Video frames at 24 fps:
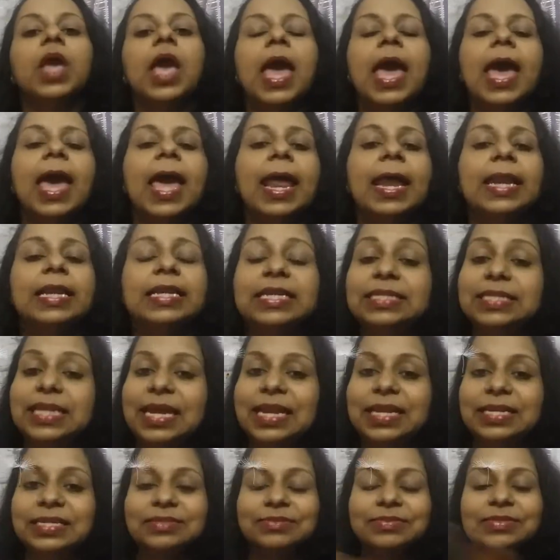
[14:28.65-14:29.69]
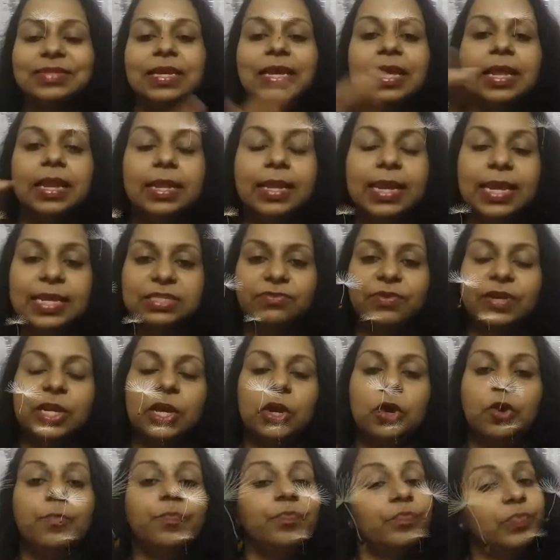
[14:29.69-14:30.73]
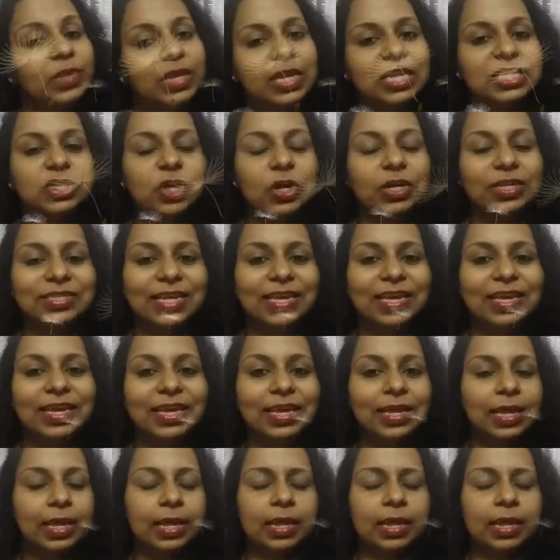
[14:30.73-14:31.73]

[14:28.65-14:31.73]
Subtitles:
And till then, next video, it's gonna say,